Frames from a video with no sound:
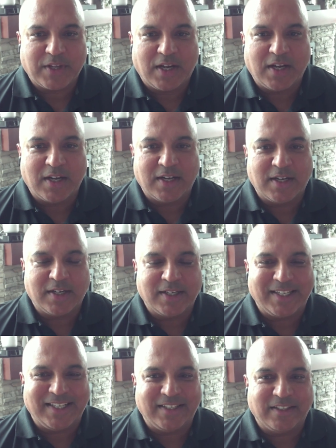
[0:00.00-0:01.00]

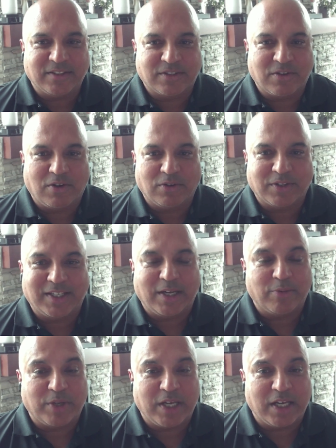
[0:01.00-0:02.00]
It is called
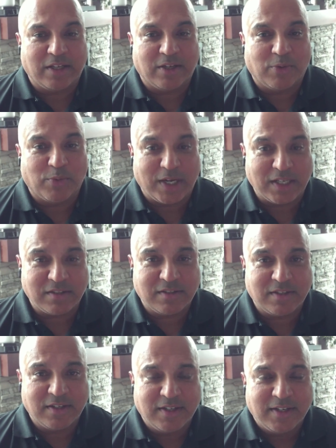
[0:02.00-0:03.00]
Gowganda
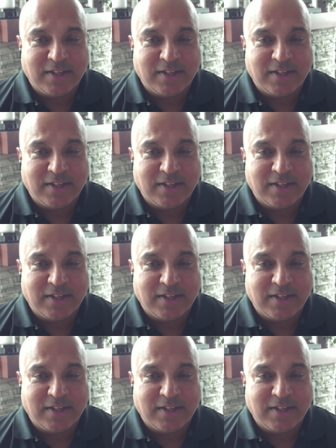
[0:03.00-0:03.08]
West.